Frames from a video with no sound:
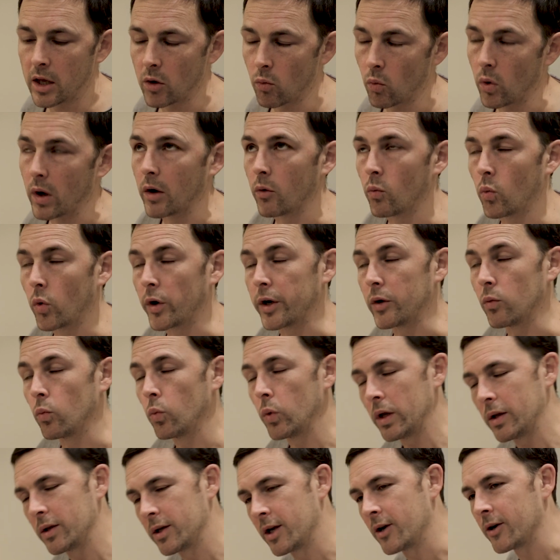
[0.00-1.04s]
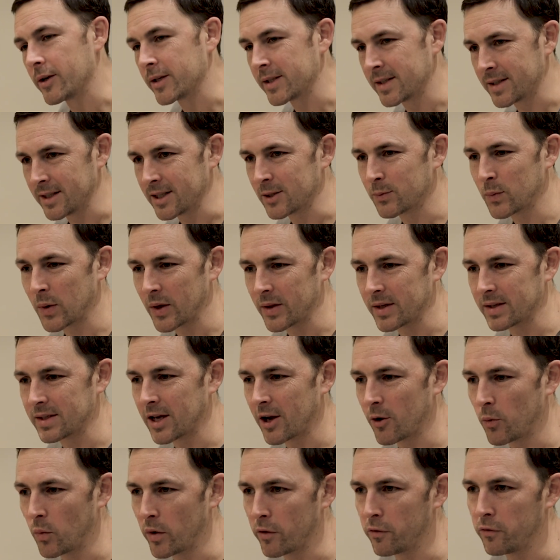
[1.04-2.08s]
what it will cost us by the
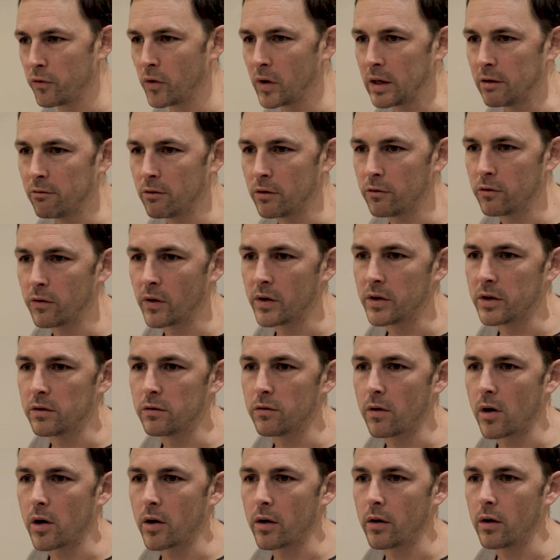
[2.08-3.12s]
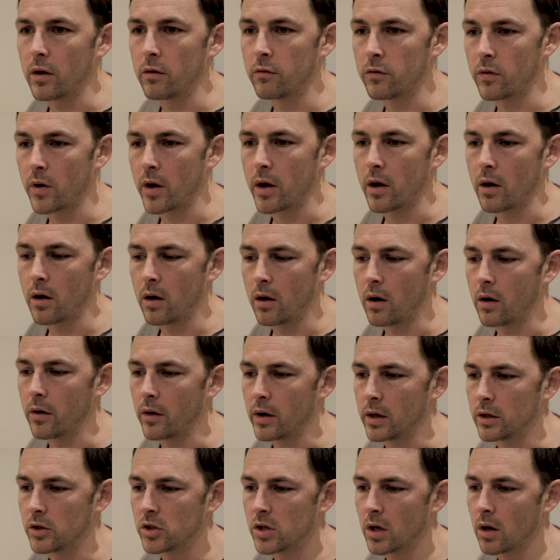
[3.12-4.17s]
time we're fully refunded via
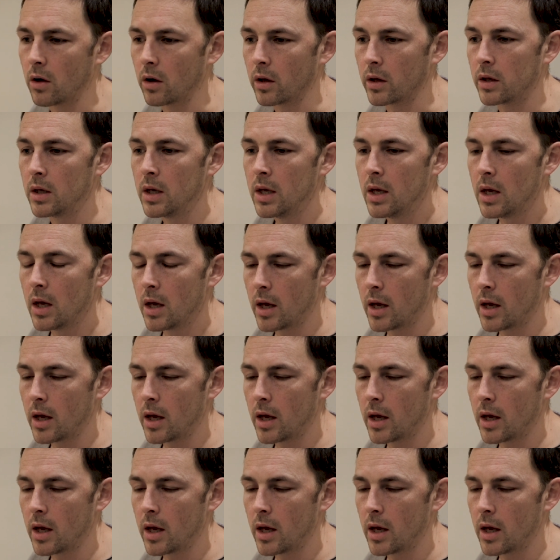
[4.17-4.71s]
RHI,